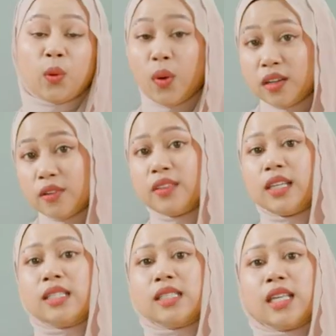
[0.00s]
One of
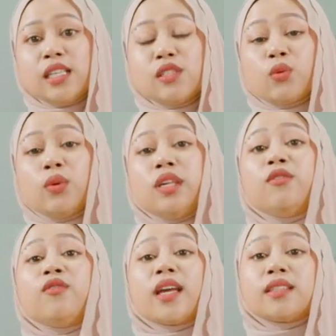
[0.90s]
these is through
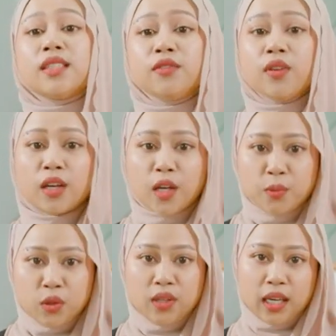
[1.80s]
effective
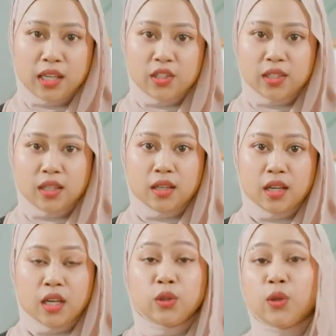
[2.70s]
communication.
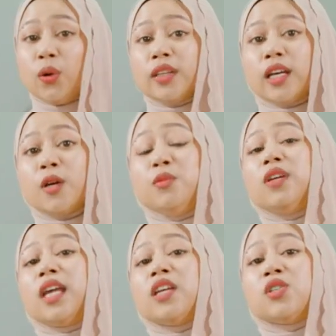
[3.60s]
You know that
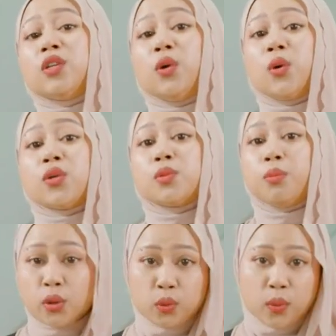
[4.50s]
communication goes
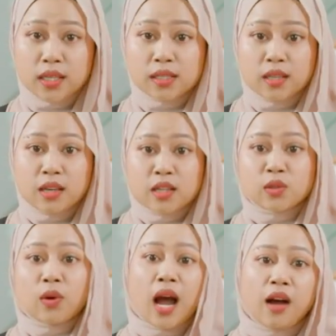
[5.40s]
both ways.
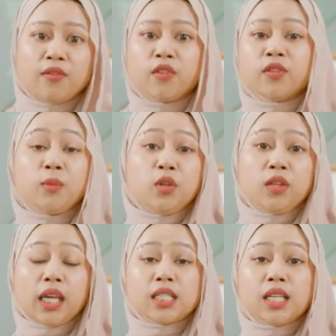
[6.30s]
So half of
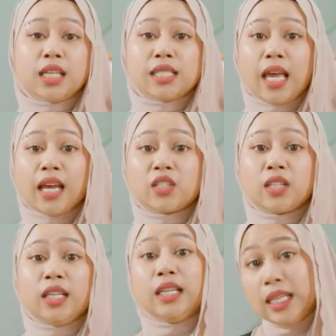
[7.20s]
communication is actually